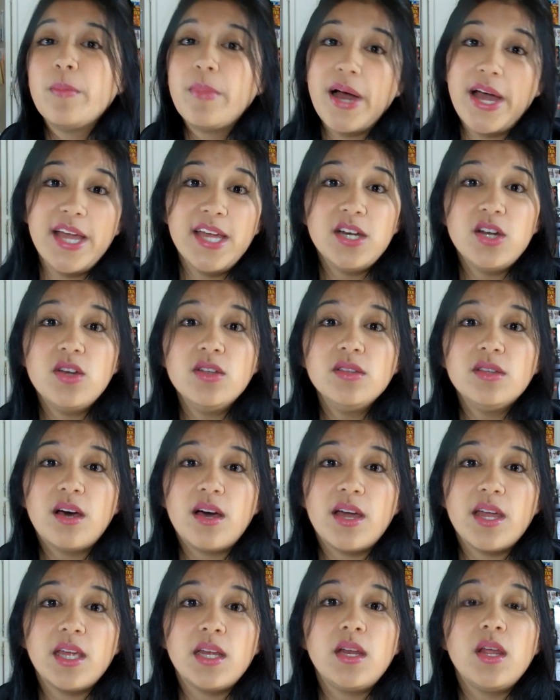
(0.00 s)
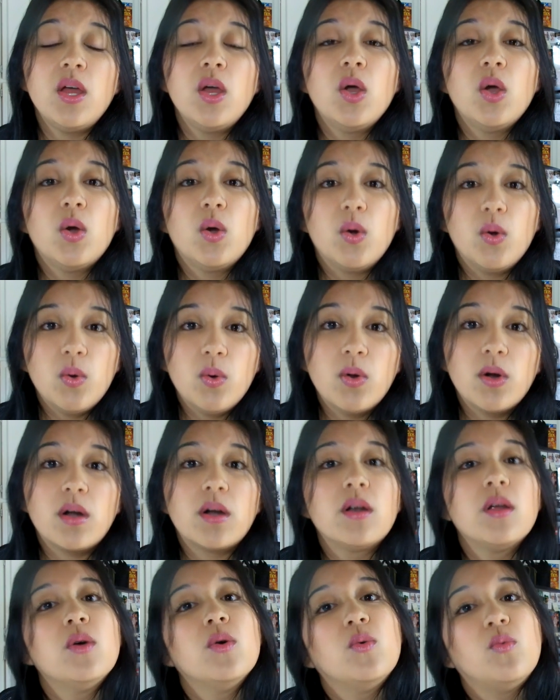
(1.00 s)
buy it online
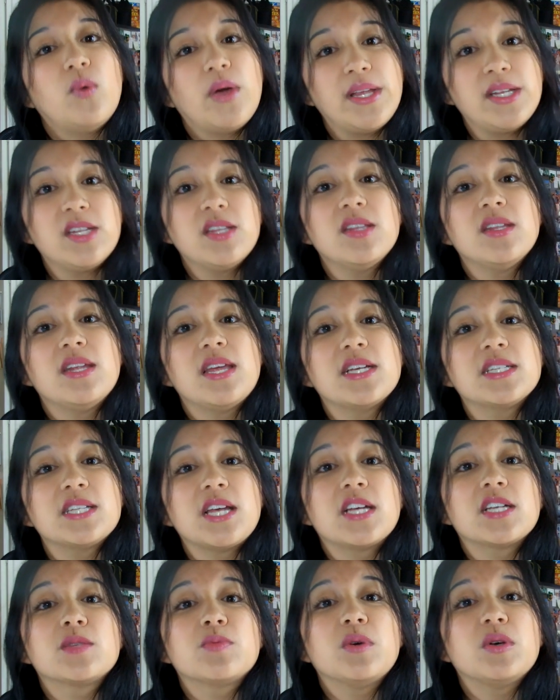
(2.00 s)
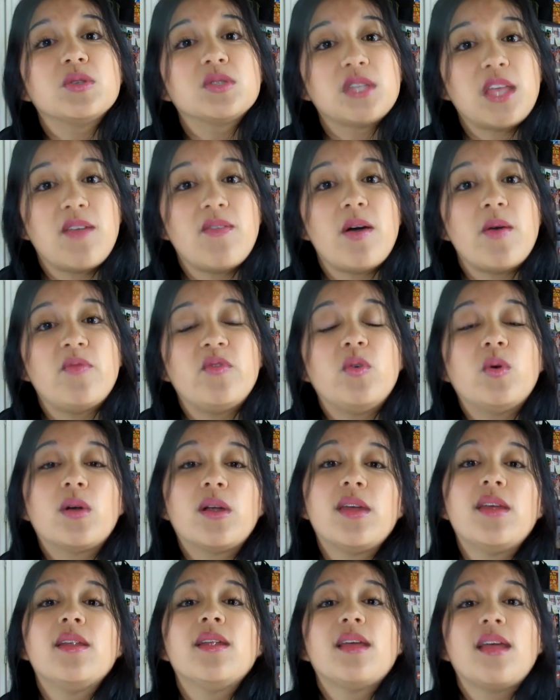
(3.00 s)
or wait till the next expo, save up
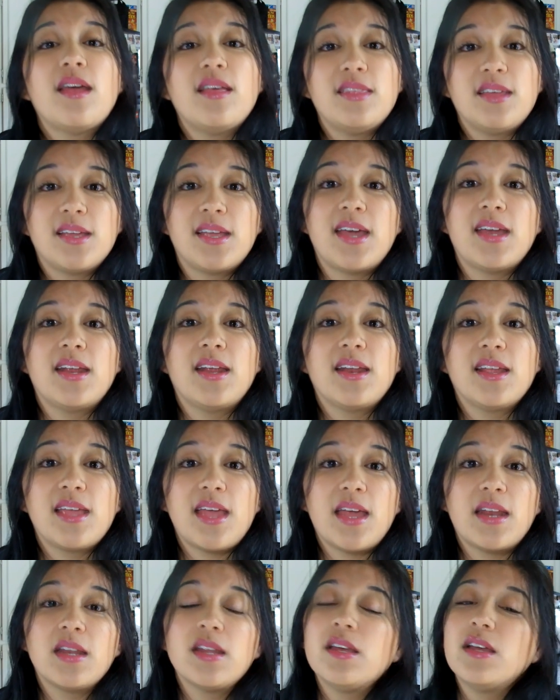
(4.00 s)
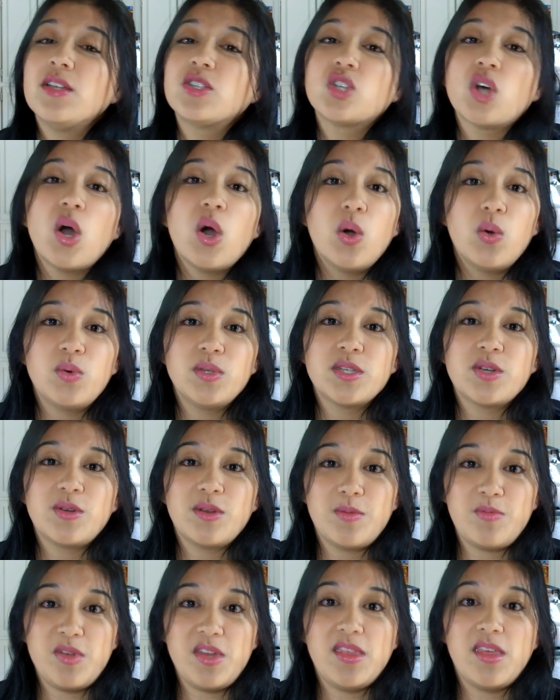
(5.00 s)
for it, and then get it again. It's always
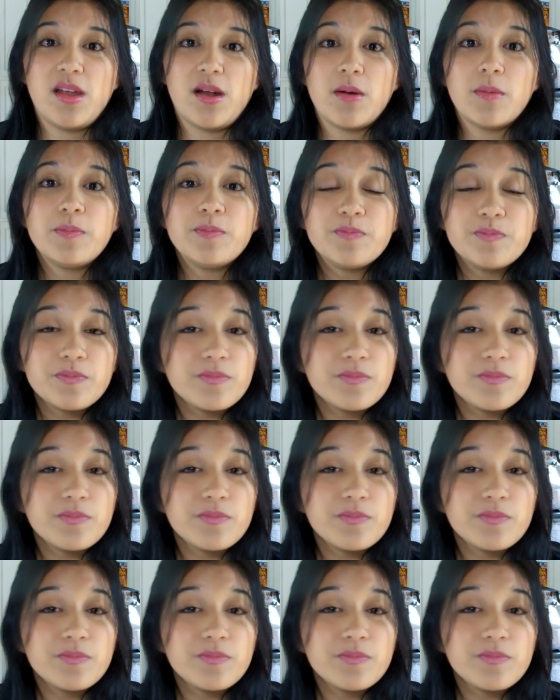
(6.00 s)
going to be there.